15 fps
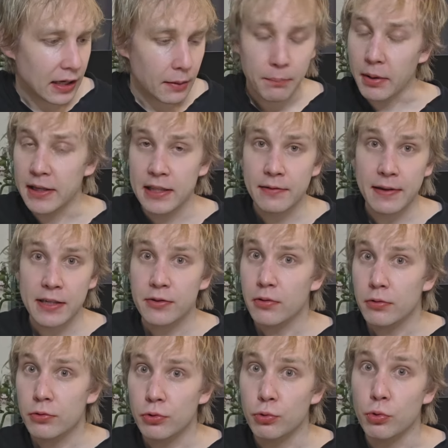but it was
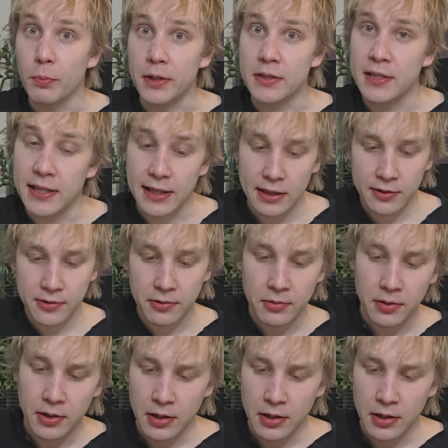not too much heat. So